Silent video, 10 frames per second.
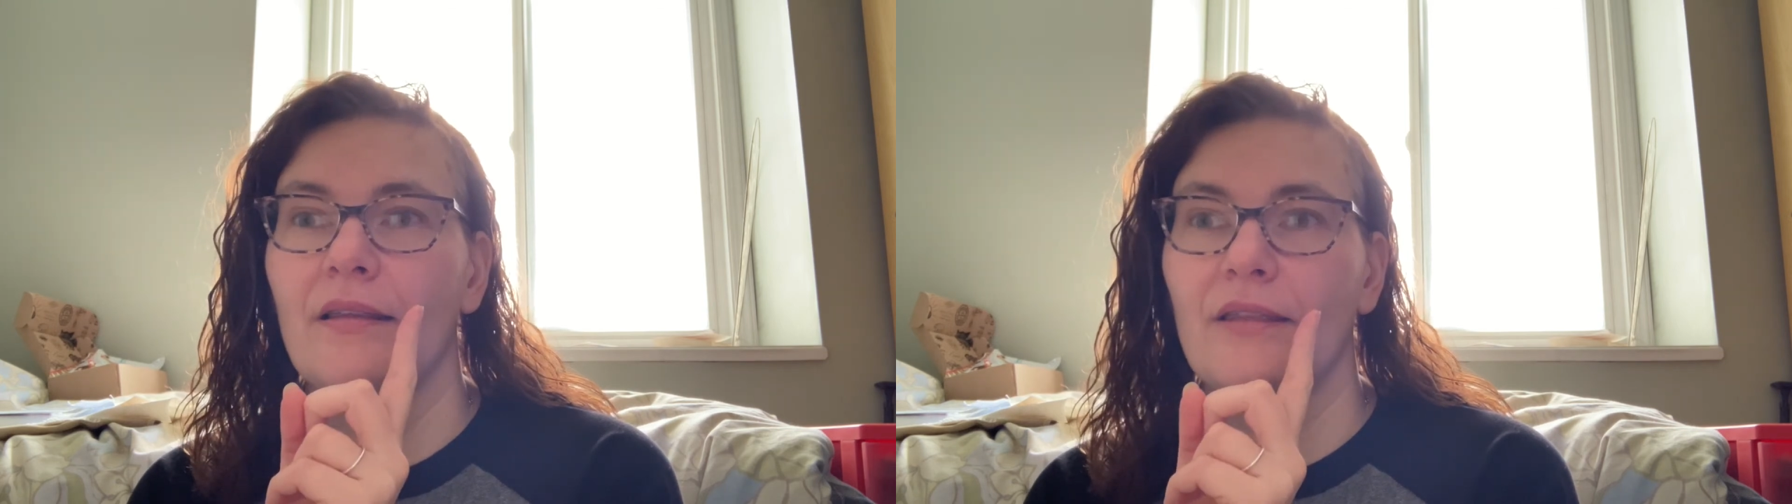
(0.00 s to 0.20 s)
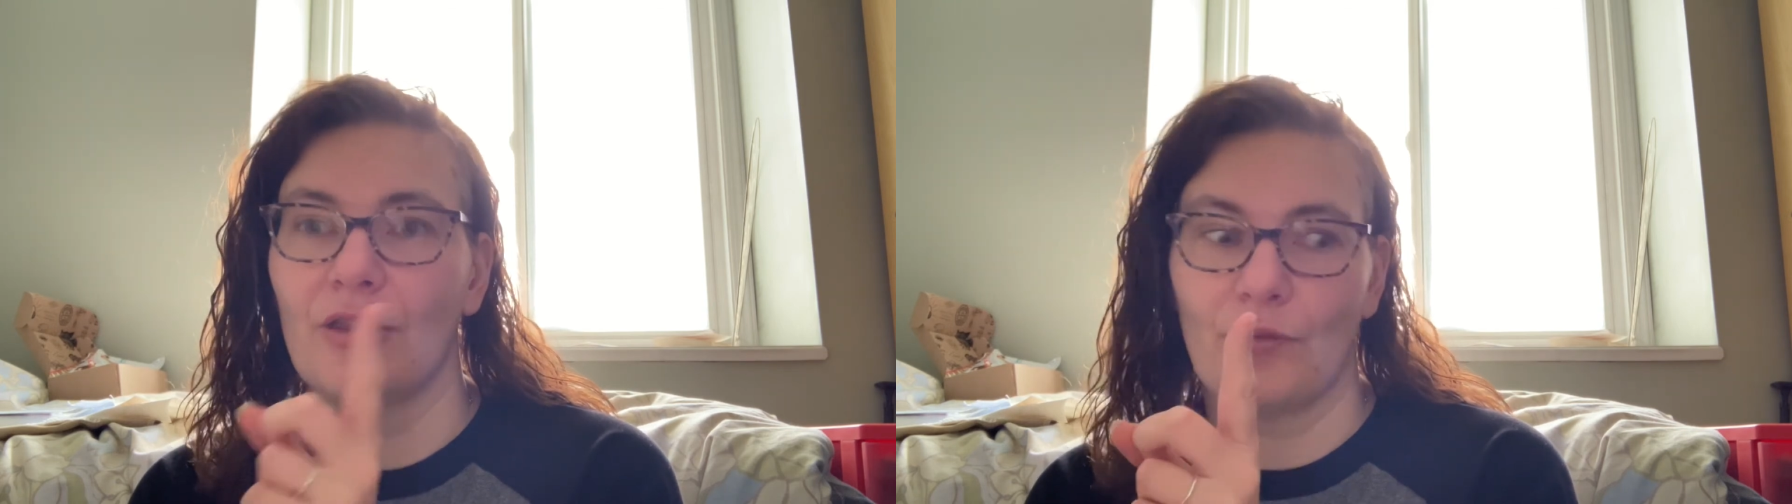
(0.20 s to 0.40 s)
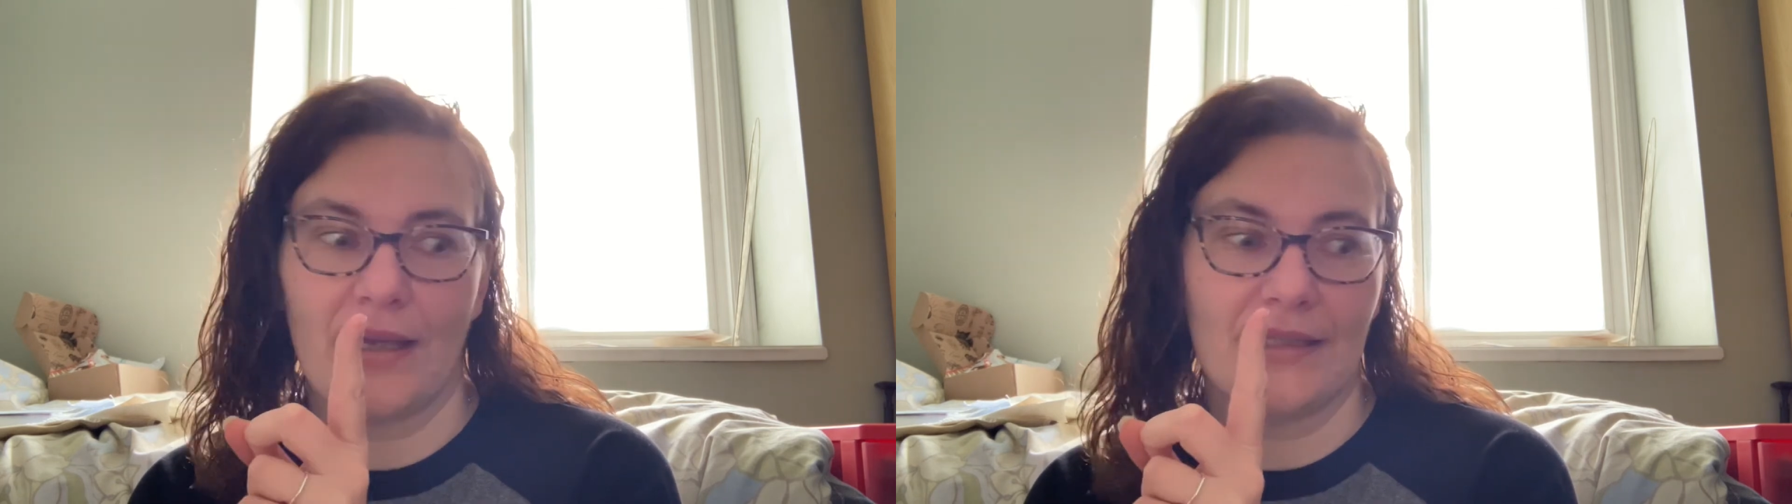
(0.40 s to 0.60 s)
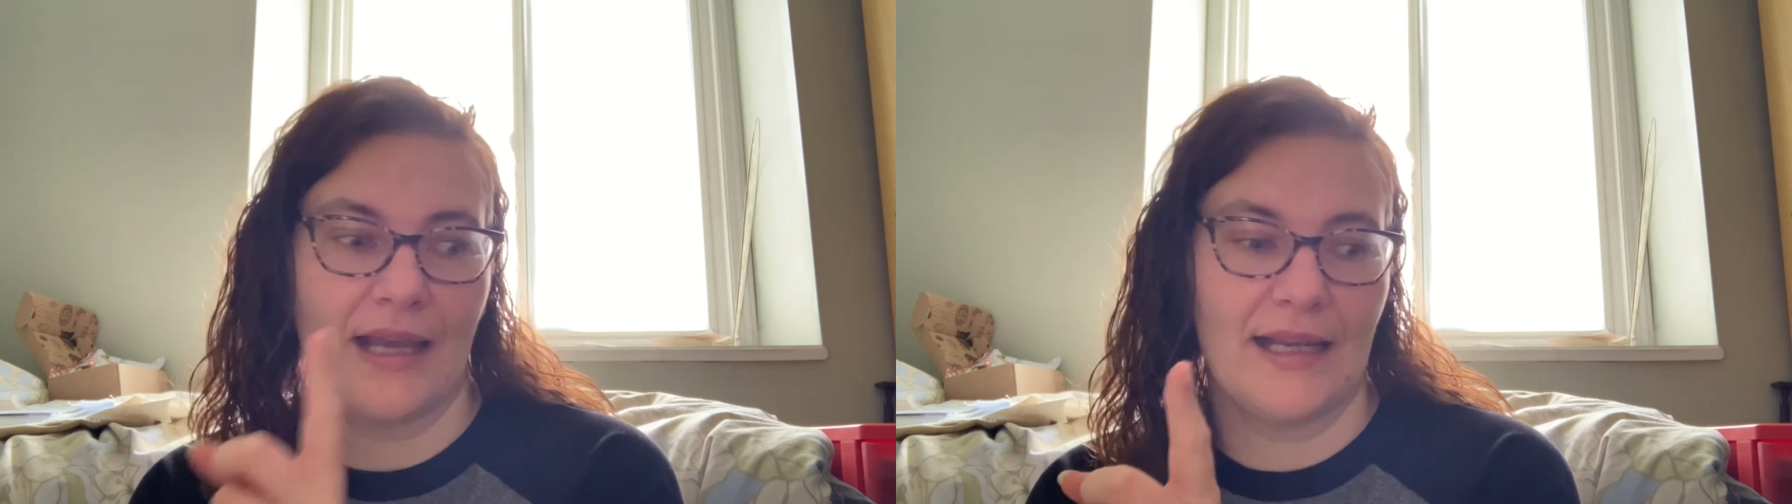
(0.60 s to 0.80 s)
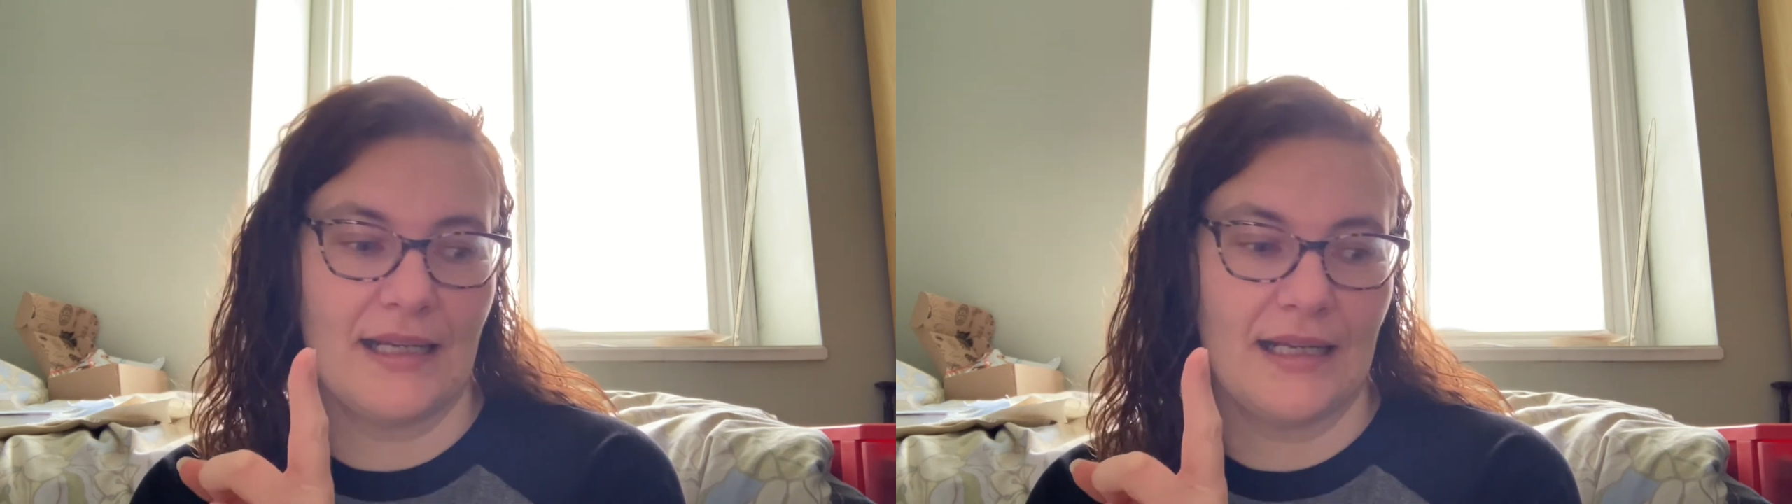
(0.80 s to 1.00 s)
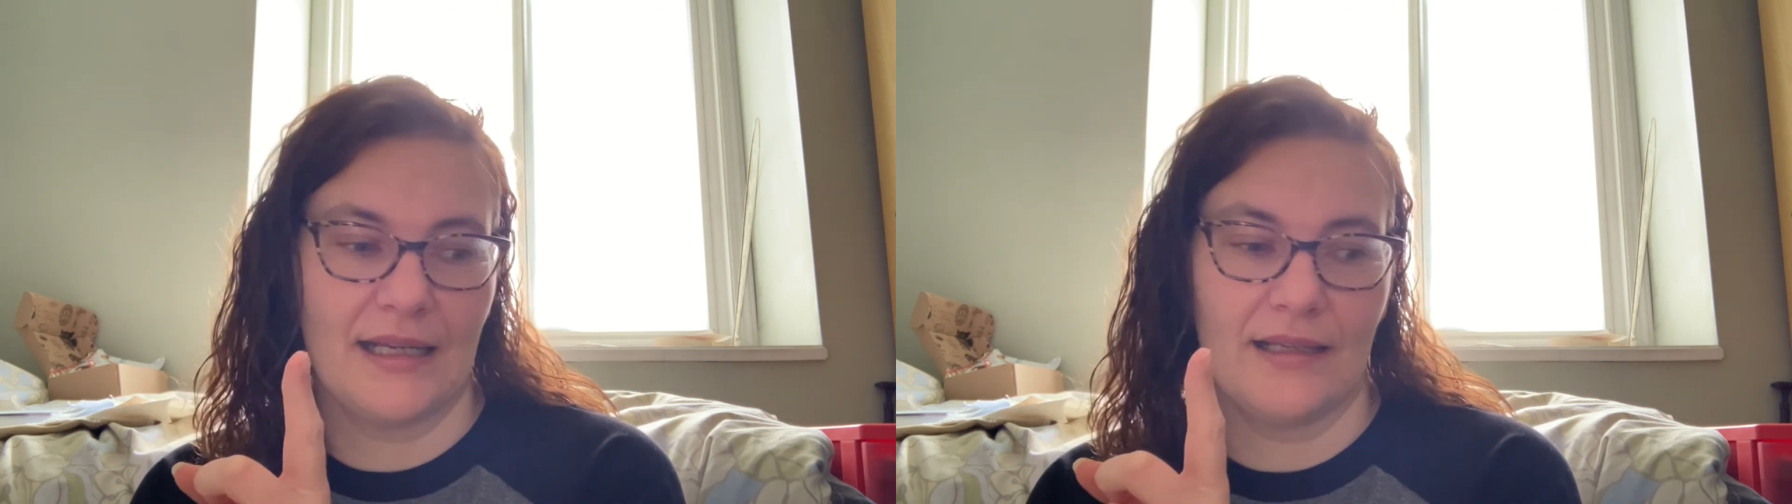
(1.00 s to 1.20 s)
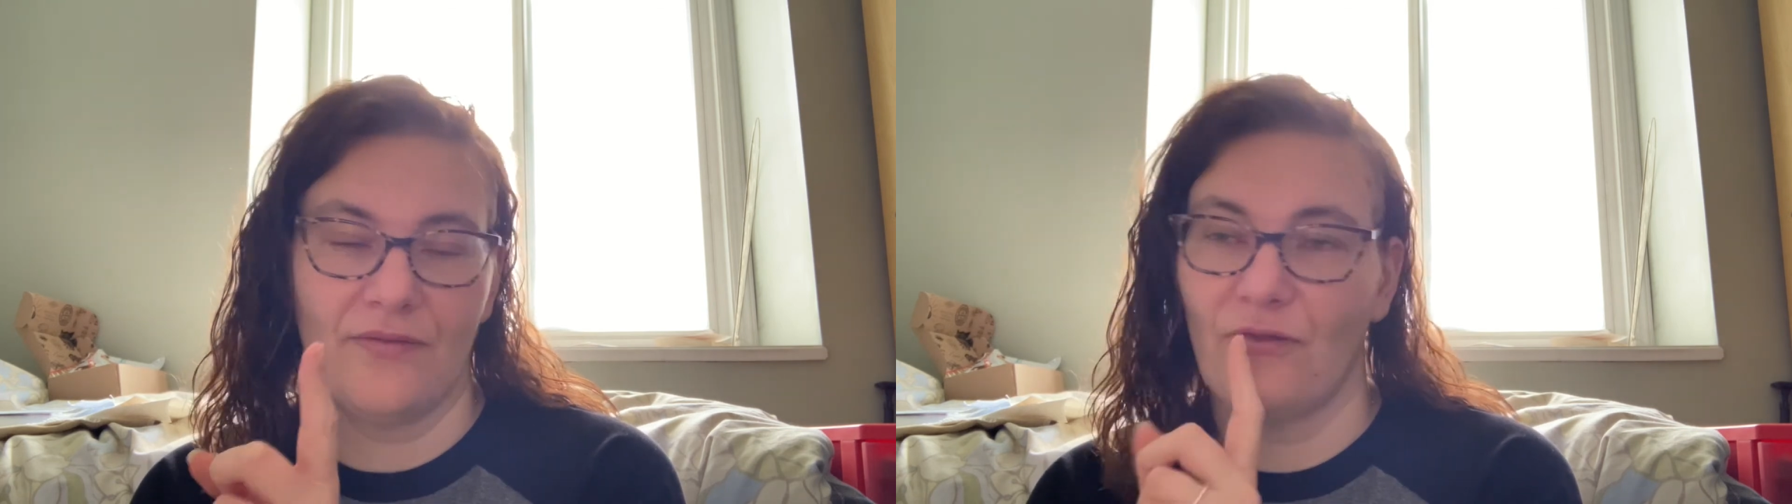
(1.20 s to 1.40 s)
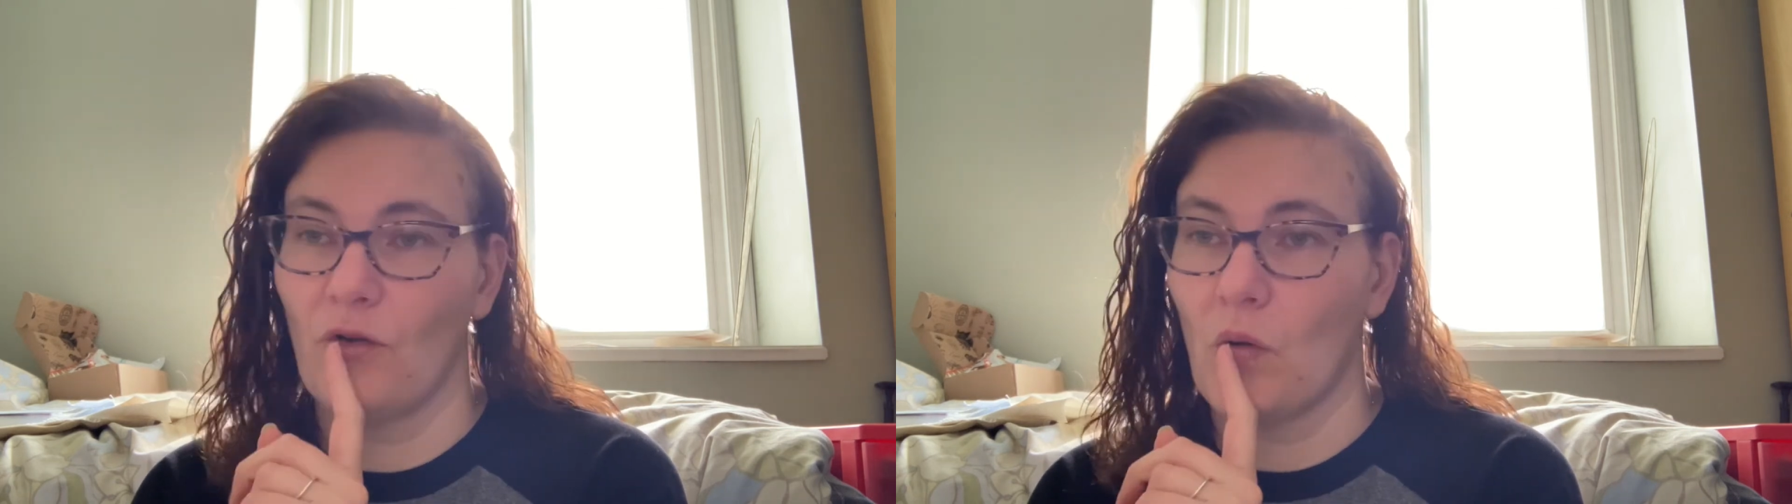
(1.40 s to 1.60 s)
the threads I needed
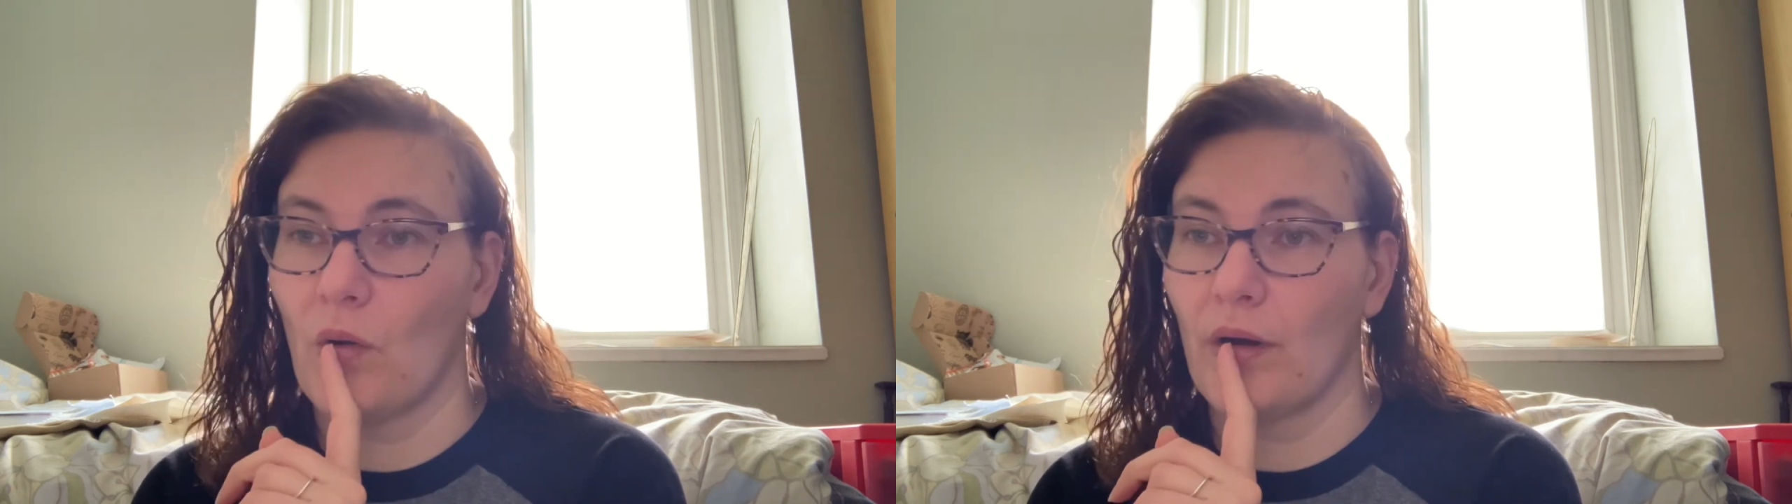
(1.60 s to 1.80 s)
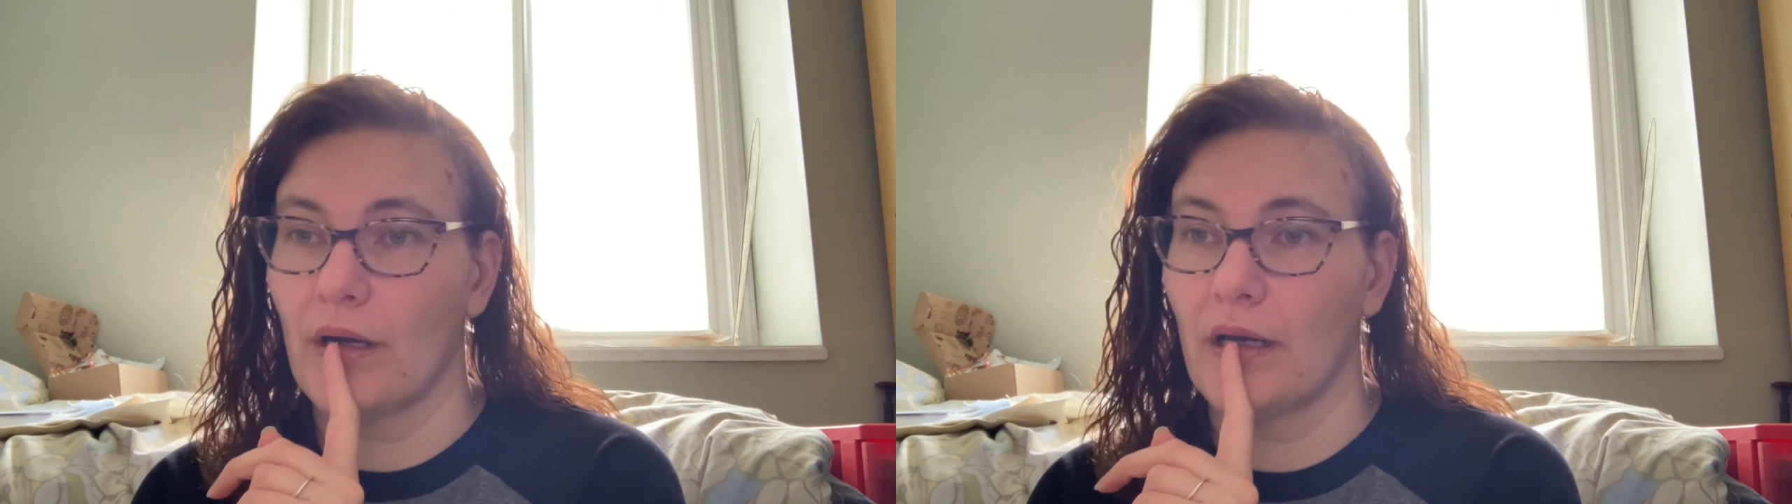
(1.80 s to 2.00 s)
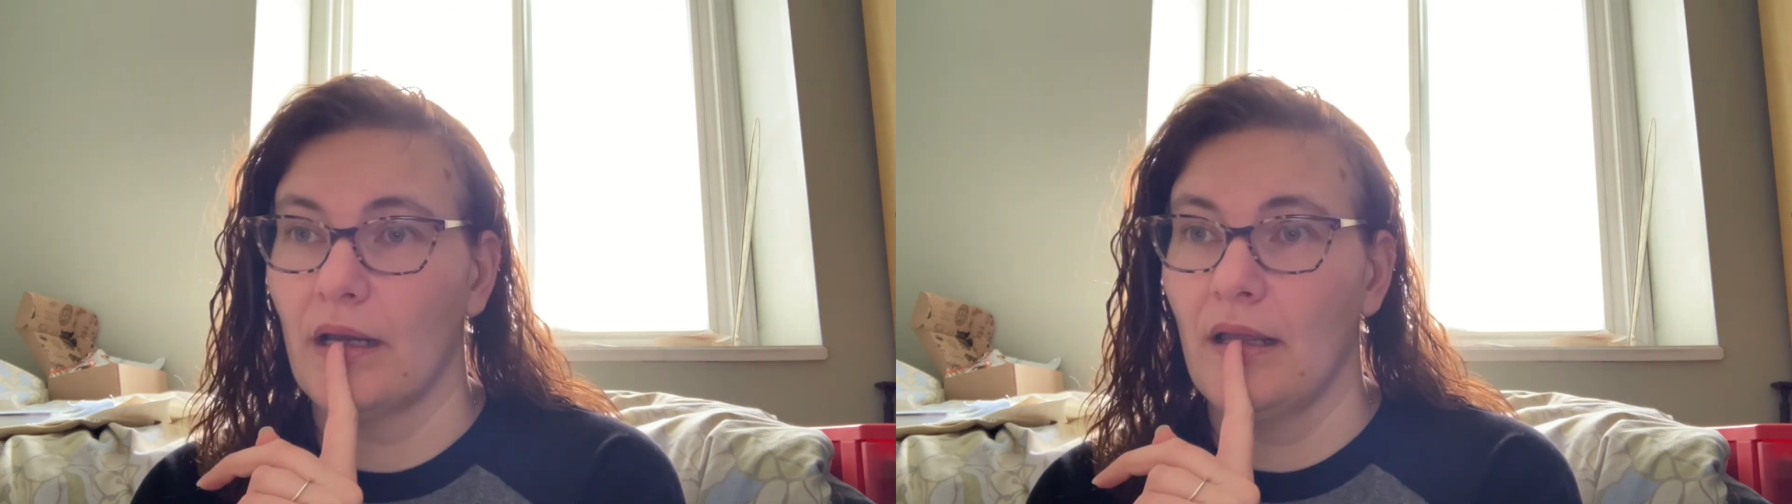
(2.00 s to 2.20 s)
for